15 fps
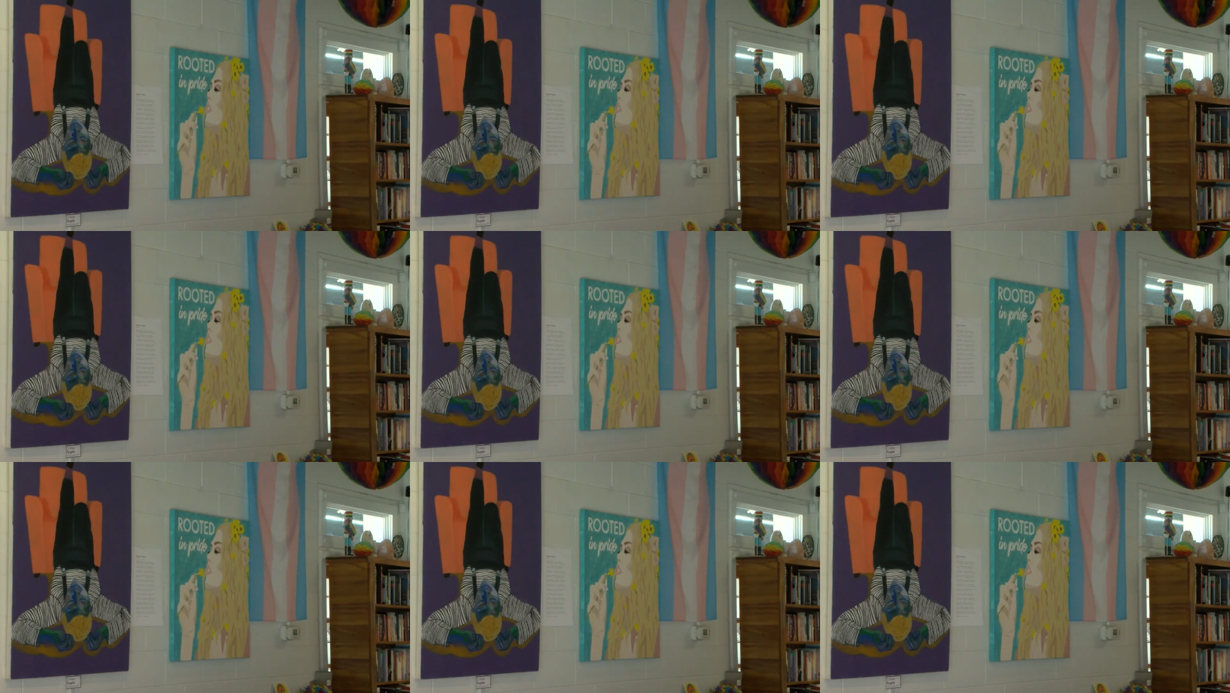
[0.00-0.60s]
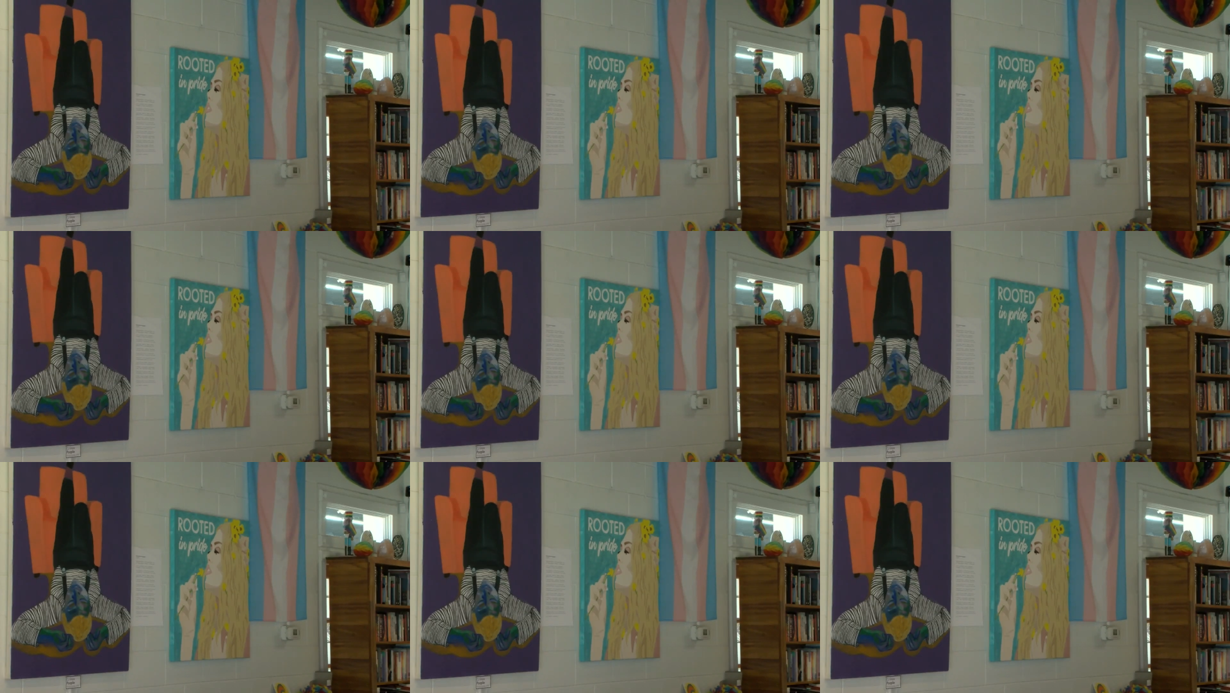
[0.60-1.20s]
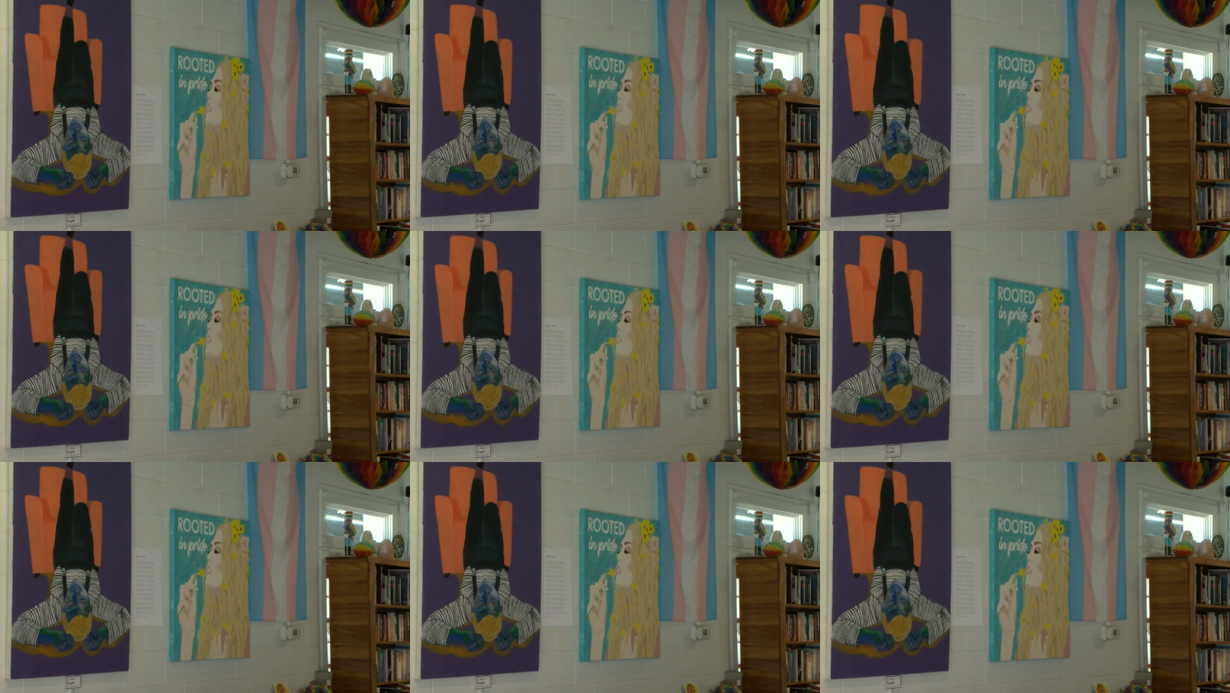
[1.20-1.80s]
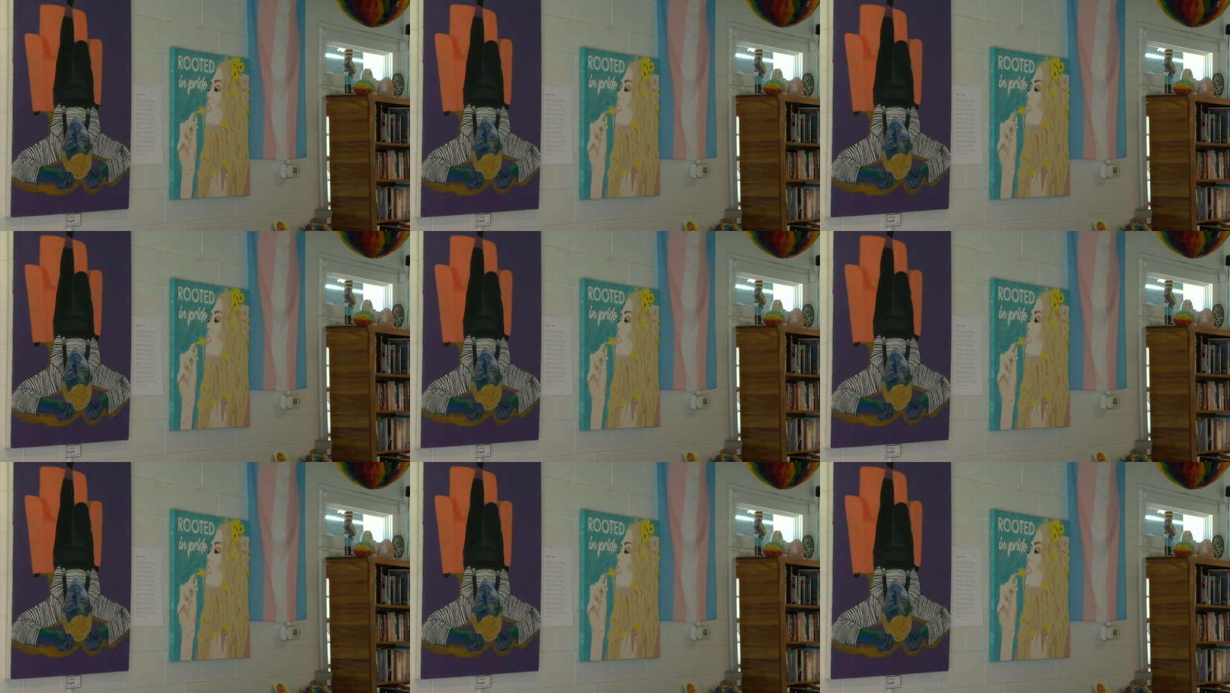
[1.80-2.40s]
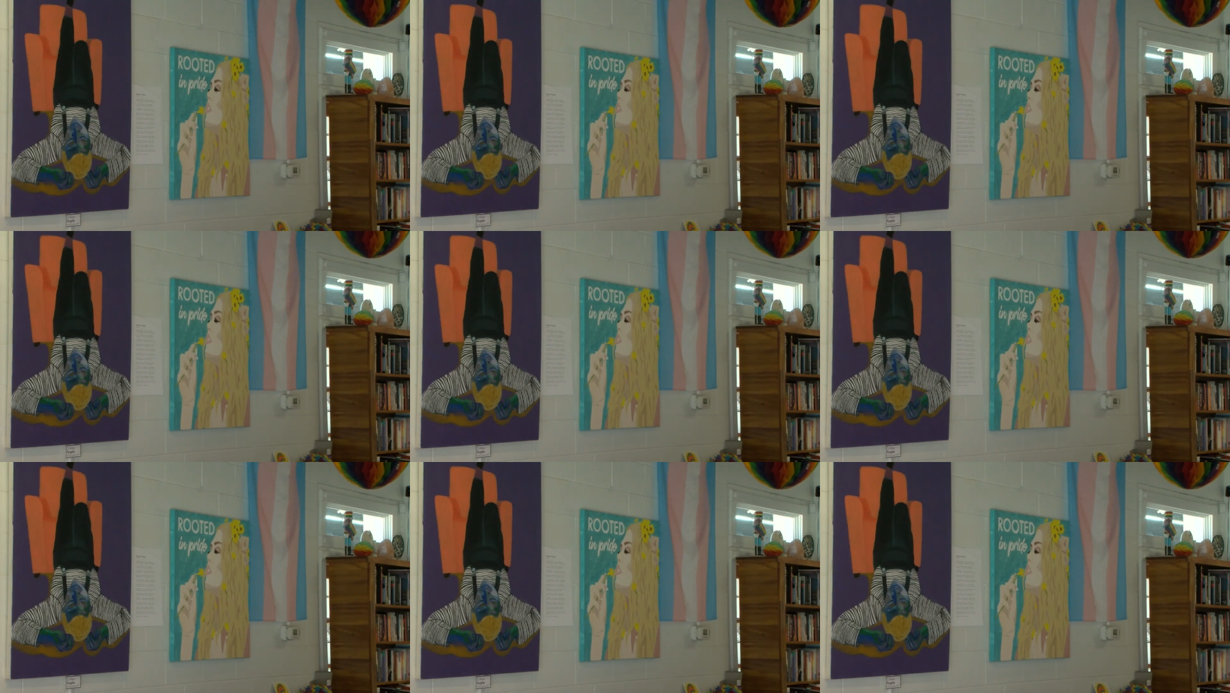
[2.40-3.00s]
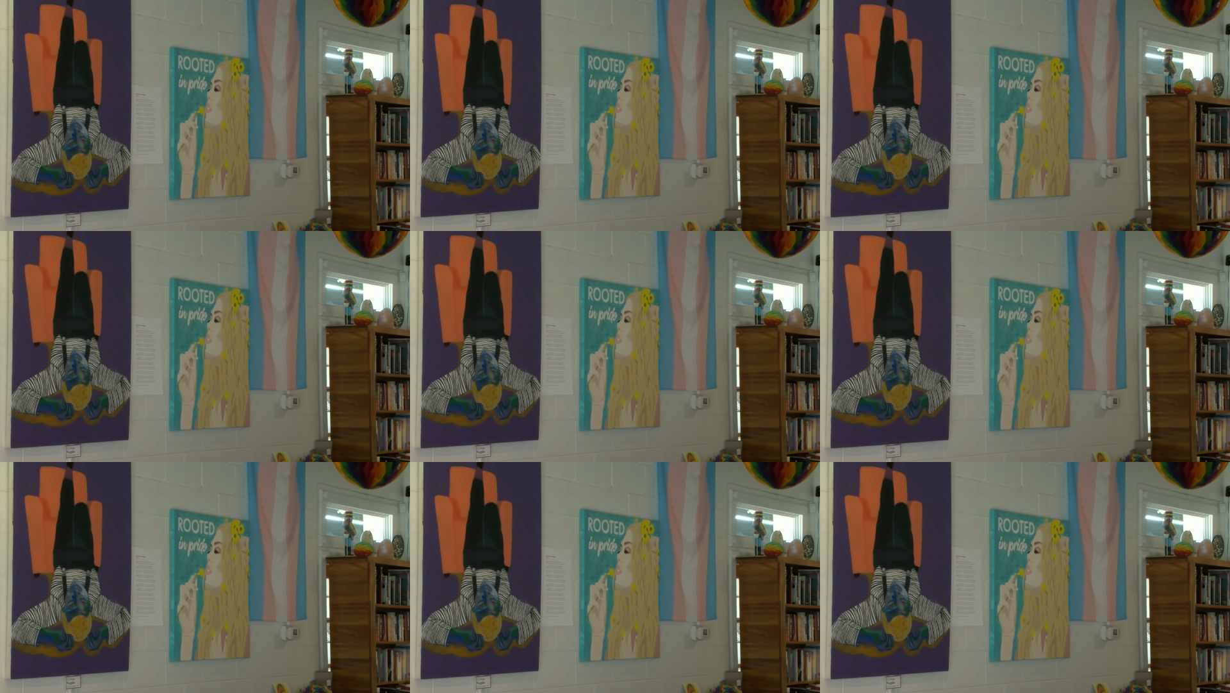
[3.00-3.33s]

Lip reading: Nobody's mouth can be seen.